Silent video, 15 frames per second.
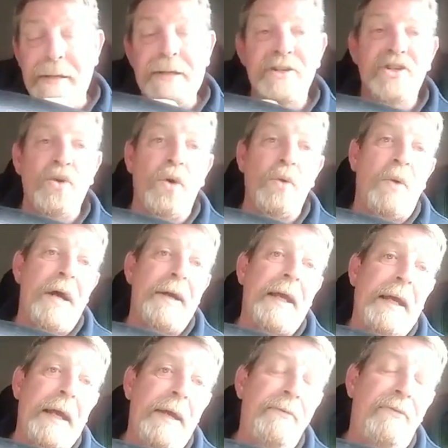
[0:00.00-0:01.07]
Sore one
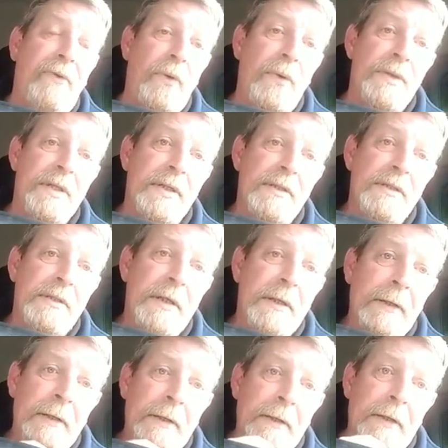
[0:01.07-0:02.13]
again, folks.
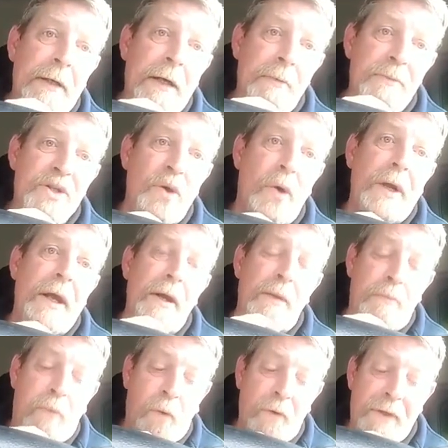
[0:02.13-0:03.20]
I'm sorry to
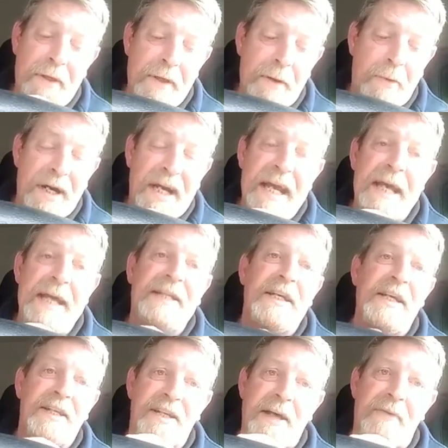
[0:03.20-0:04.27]
report that there were
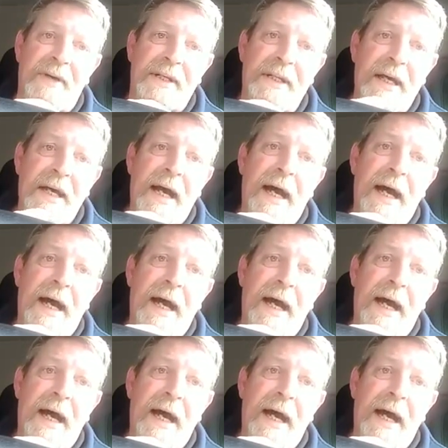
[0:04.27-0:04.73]
87